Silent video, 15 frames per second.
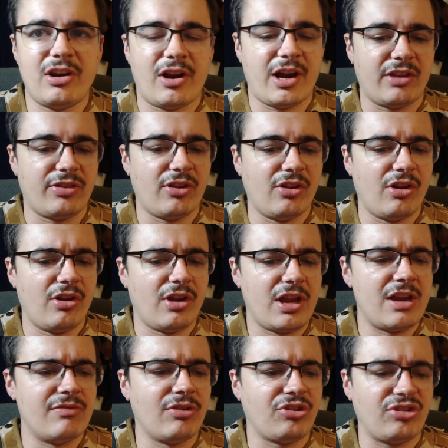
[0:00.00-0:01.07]
I had the
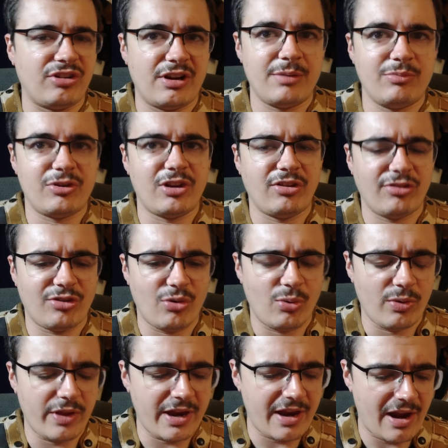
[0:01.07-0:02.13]
either slip disc or
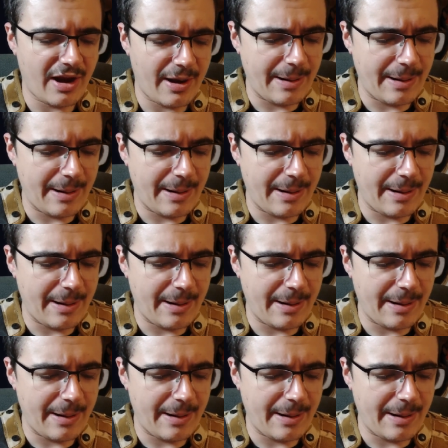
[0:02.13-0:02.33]
the